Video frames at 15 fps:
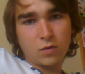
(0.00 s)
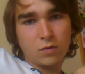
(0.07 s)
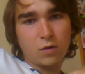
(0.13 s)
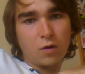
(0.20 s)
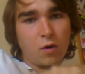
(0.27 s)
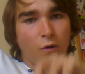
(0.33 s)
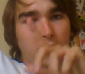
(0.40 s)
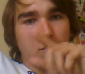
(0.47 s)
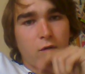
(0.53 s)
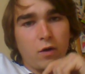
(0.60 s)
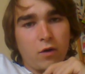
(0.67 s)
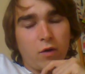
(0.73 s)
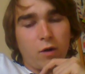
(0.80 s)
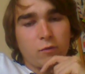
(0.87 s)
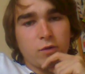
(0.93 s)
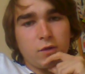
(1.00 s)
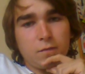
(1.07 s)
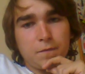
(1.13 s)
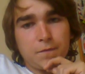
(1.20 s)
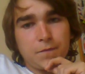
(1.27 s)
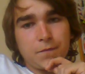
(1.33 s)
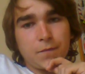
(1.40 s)
cover around it,
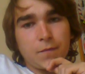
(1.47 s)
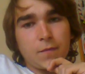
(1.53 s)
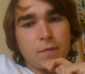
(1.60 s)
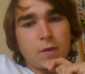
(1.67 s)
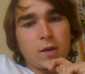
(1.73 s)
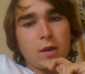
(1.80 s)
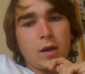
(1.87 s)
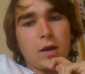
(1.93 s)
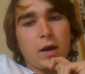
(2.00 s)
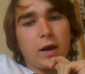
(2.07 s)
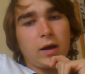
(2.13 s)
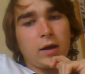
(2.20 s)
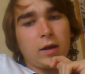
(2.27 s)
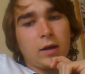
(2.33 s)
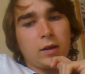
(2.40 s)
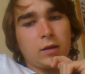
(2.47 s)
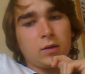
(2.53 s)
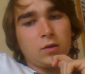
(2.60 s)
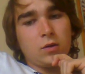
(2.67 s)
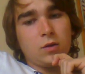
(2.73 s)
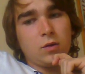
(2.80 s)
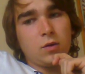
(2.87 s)
and
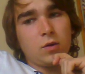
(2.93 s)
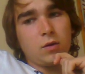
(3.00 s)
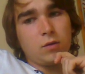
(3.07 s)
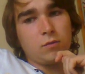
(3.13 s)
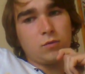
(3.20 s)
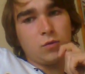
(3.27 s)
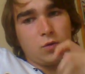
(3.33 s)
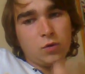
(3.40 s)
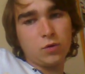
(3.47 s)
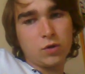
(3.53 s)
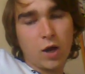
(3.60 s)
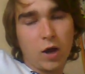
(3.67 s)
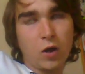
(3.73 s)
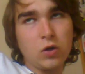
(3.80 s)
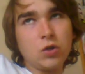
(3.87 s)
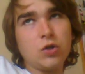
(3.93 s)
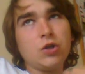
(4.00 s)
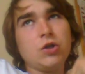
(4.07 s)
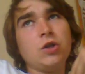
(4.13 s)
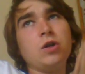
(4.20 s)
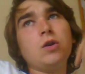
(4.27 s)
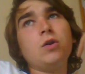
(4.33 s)
you charge
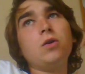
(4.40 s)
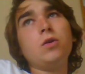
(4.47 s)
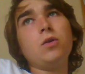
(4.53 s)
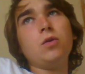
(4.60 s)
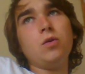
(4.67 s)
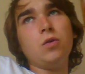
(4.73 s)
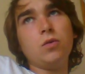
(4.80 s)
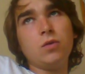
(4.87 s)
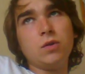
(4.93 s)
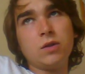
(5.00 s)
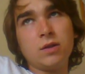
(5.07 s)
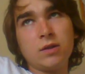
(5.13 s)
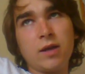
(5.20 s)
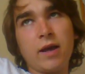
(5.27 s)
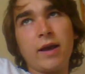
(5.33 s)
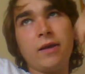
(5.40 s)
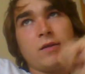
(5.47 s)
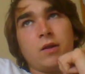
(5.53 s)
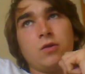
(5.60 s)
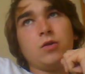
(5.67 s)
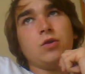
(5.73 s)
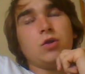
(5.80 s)
it using the
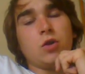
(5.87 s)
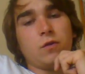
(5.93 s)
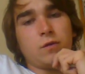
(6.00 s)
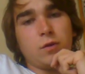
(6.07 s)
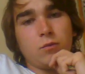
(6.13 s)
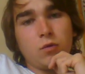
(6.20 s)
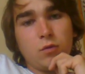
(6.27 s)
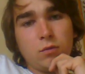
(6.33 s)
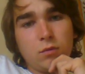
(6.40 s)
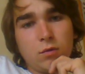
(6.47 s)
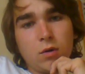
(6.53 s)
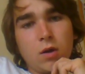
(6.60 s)
energy of the moon,